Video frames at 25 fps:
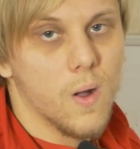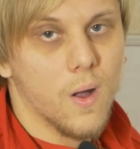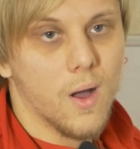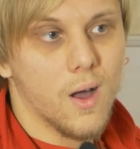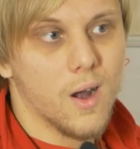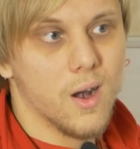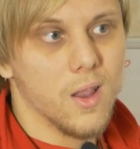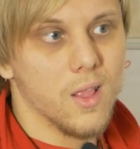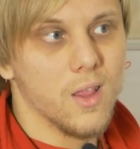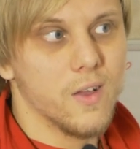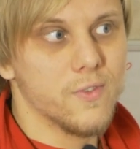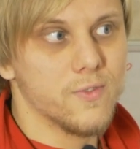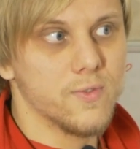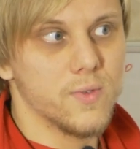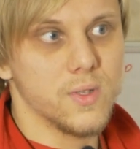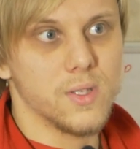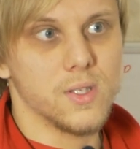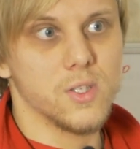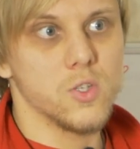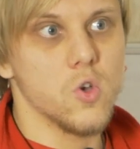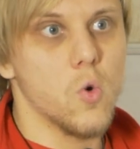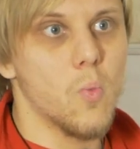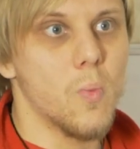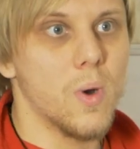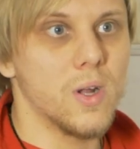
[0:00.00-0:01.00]
are left with
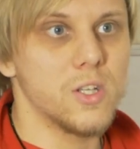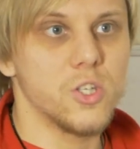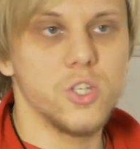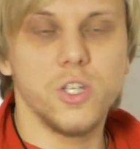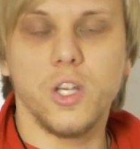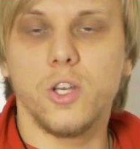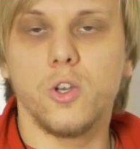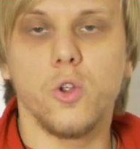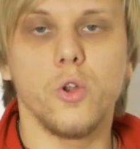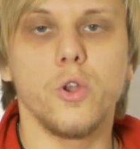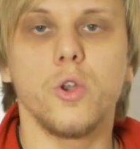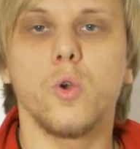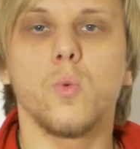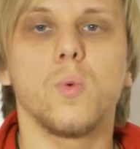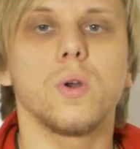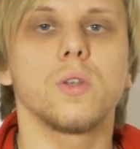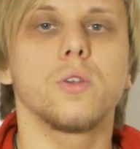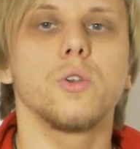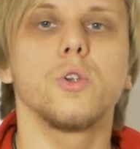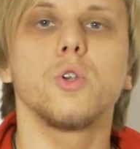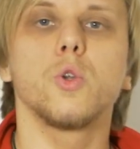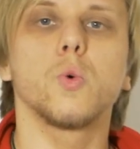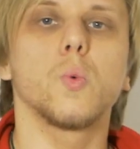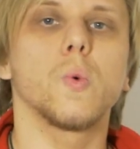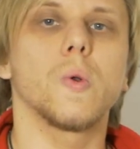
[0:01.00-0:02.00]
so much they don't know what
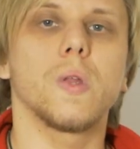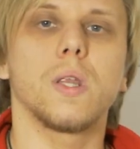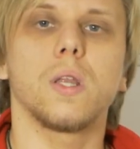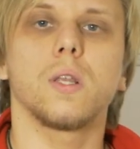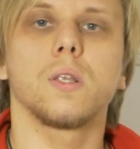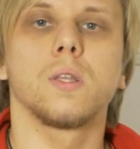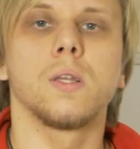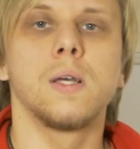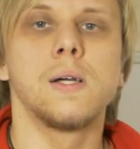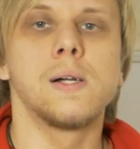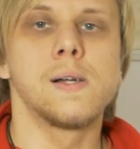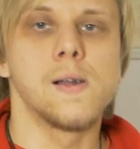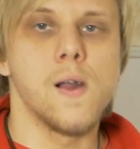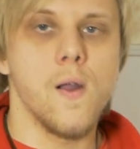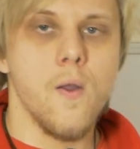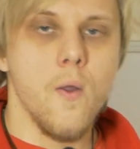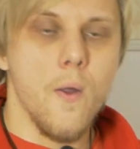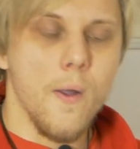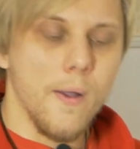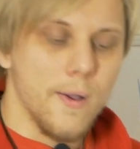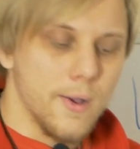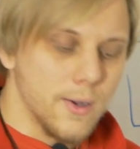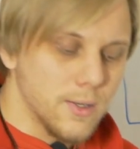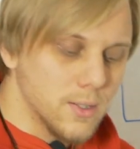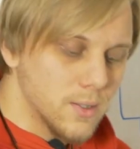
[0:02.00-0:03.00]
to do with it.
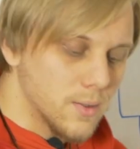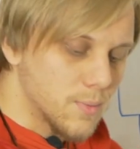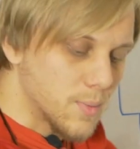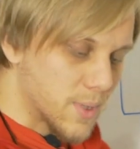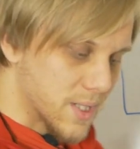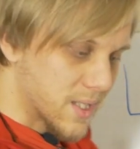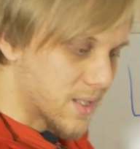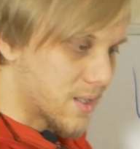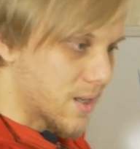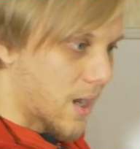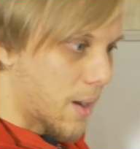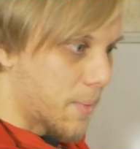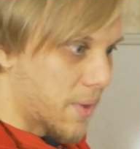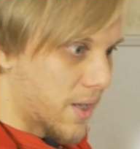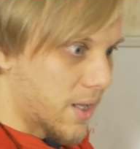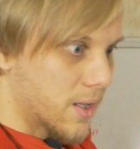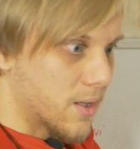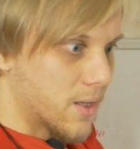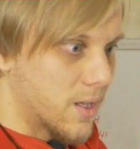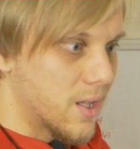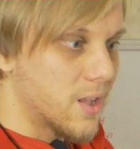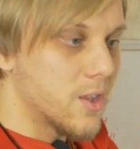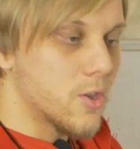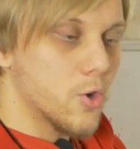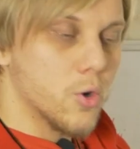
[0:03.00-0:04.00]
But I mean,
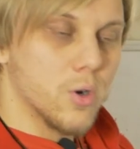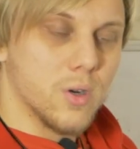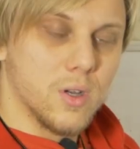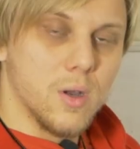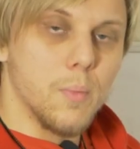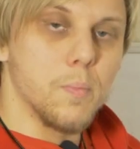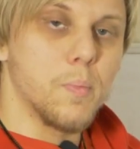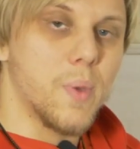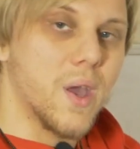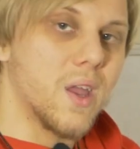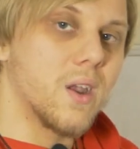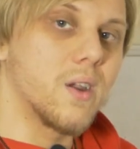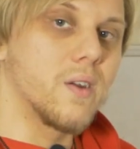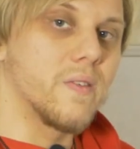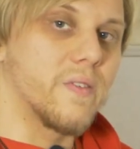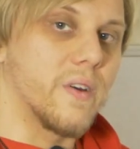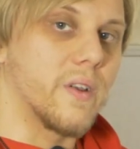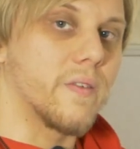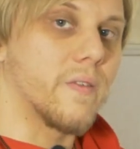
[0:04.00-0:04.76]
in your competitive